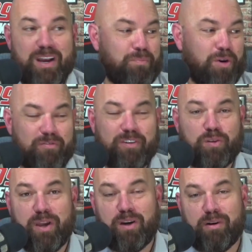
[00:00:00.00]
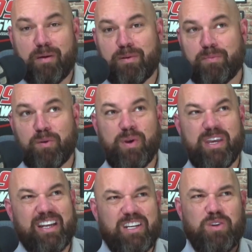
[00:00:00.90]
a perfect way to wrap up the
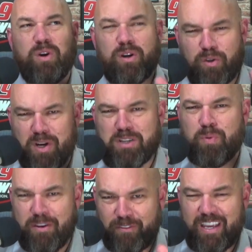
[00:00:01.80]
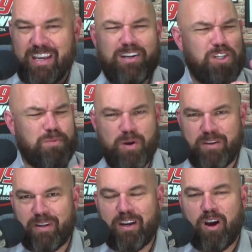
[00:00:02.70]
week. And I do want to address briefly, just
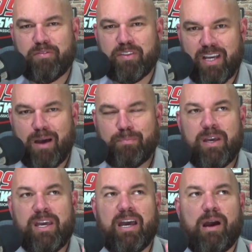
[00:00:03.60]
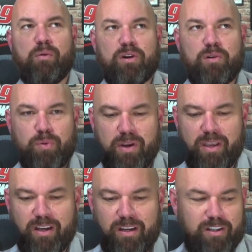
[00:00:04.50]
briefly, off the top, I want to abri-
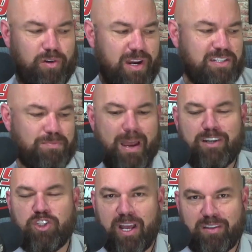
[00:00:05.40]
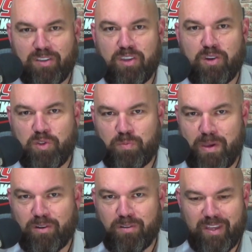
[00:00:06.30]
uh, address Mike Johnson, the new
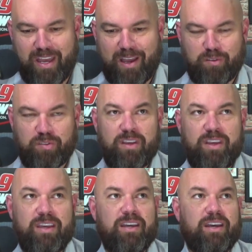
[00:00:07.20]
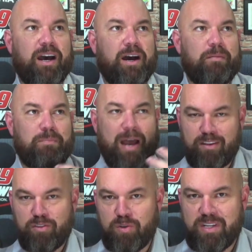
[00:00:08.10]
Speaker of the House. Uh, my
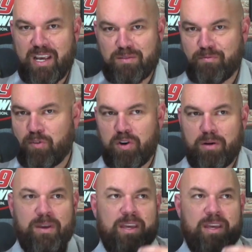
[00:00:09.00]
enthusiasm for him.